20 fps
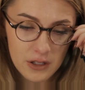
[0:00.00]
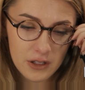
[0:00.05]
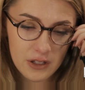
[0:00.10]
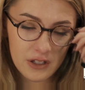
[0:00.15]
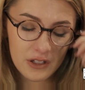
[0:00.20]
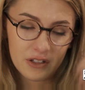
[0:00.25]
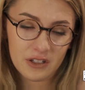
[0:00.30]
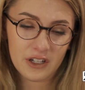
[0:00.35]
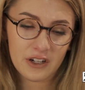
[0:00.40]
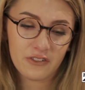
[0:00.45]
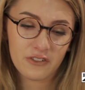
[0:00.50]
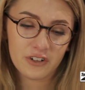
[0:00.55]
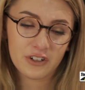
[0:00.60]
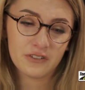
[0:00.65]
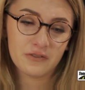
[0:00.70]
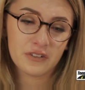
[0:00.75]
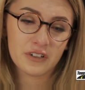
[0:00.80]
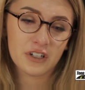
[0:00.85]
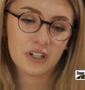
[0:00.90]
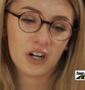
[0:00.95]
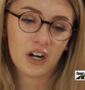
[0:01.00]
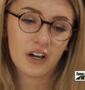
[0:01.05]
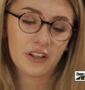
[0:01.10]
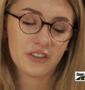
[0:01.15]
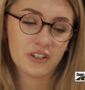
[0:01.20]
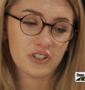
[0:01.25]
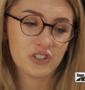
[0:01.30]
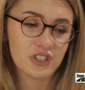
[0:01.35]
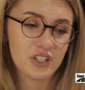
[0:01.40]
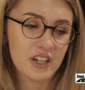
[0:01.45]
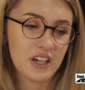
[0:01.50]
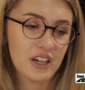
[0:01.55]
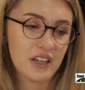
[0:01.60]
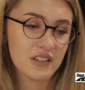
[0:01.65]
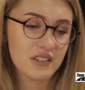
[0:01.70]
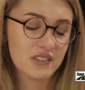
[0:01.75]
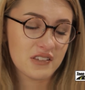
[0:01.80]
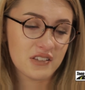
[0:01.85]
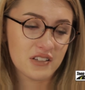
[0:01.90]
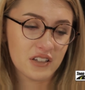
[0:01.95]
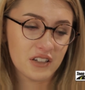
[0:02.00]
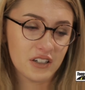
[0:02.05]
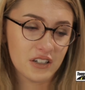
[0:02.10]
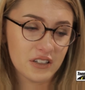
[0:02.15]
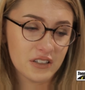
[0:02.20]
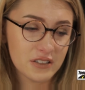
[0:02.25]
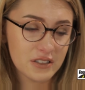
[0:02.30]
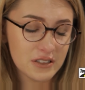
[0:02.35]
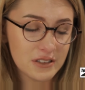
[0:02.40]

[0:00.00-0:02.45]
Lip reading: He never even got the chance to